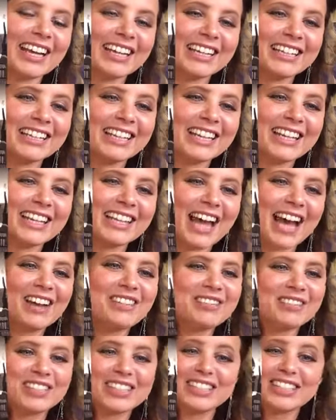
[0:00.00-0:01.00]
And
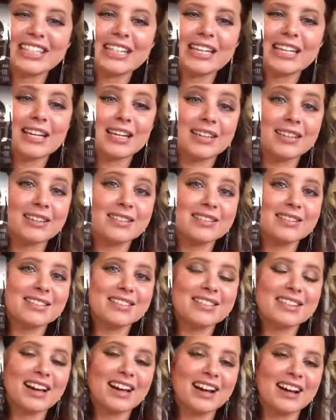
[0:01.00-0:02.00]
that really
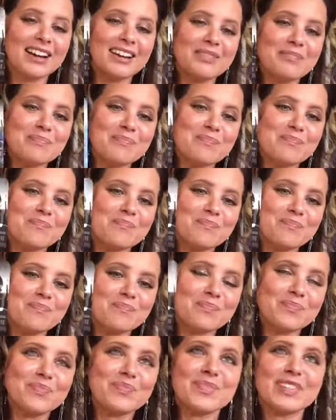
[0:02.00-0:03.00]
is,
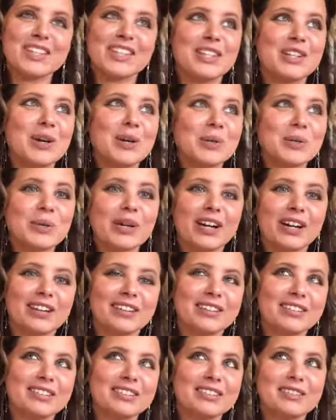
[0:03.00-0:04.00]
you
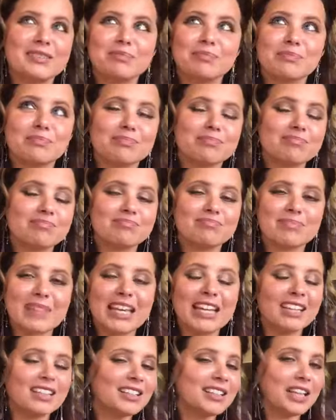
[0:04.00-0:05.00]
know,
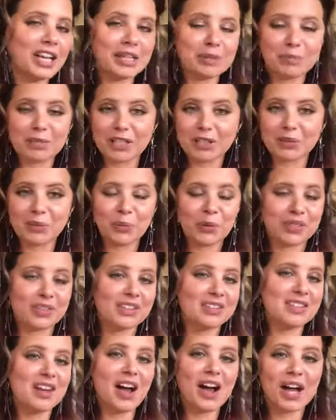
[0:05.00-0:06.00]
in alignment
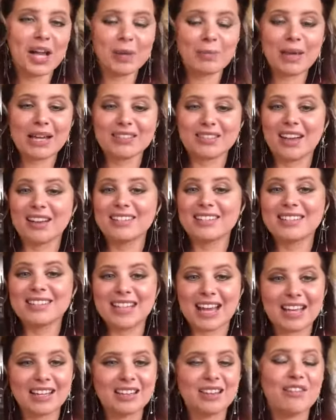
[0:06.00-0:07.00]
with the time. As I
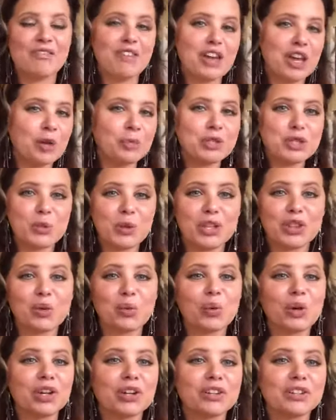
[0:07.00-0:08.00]
said, the veil
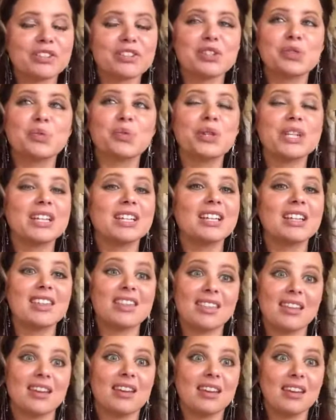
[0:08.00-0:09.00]
between the worlds
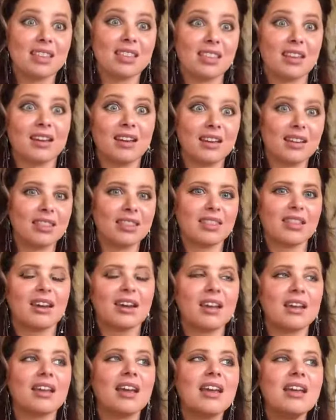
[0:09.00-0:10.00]
really thinning and thinning
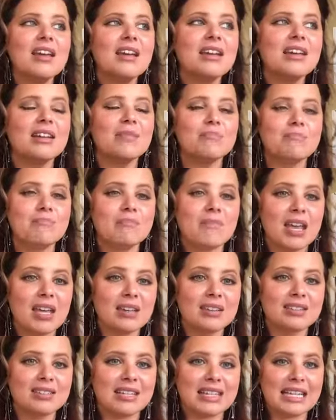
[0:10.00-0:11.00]
and thinning. It
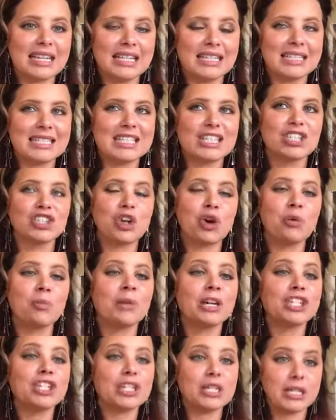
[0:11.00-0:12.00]
makes it
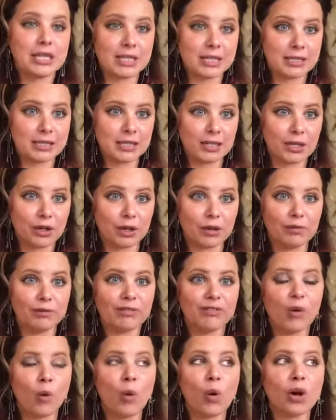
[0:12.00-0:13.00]
so much
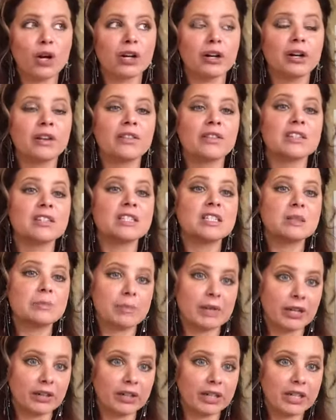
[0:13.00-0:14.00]
easier for the
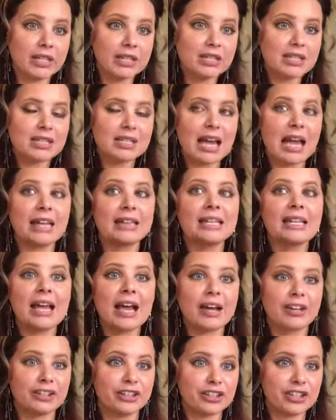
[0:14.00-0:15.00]
spirits
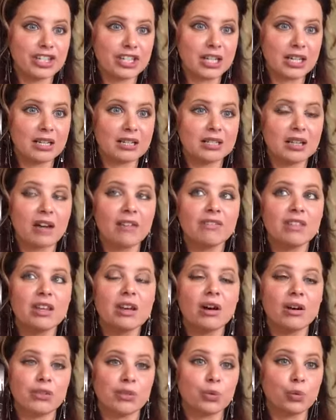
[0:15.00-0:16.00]
and the energies
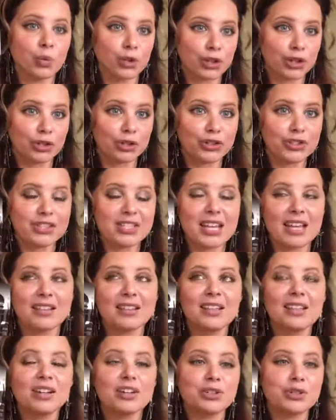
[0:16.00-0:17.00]
of the other
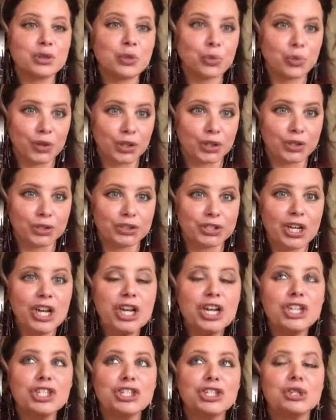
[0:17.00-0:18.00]
worlds and the
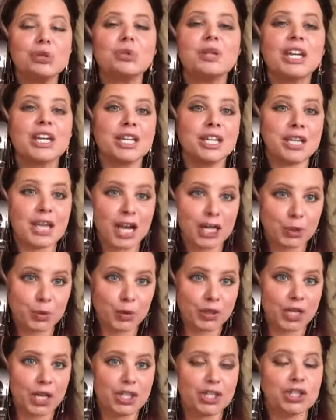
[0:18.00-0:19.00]
underworld to
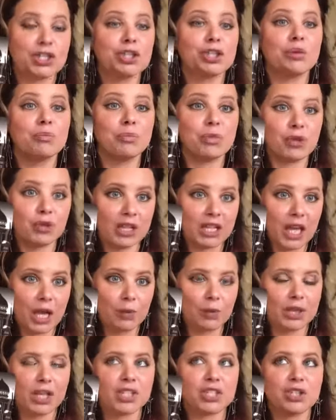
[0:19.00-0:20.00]
connect with us, to
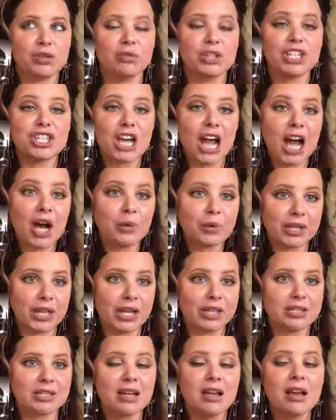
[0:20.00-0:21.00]
communicate with us, to reach
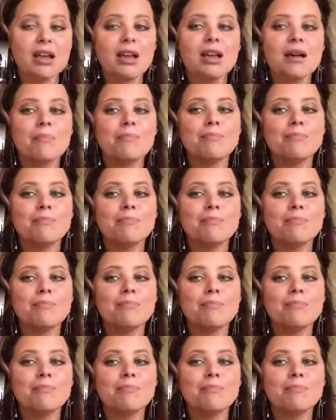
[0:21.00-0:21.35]
out with us.